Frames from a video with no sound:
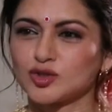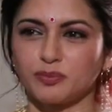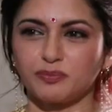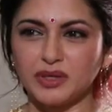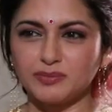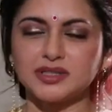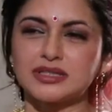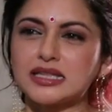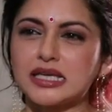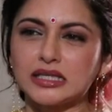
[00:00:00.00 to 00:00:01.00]
So people
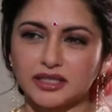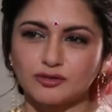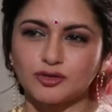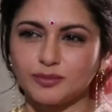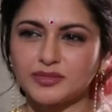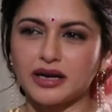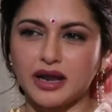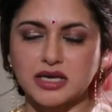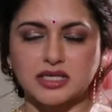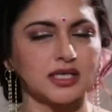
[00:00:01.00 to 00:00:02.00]
say they learn from their
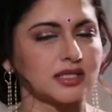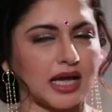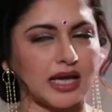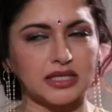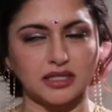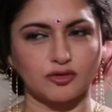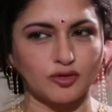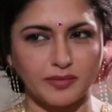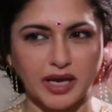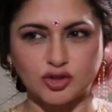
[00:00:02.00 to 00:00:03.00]
elders, I learn
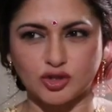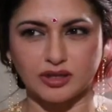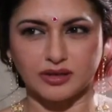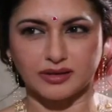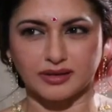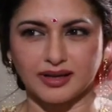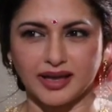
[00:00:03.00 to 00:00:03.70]
from my children.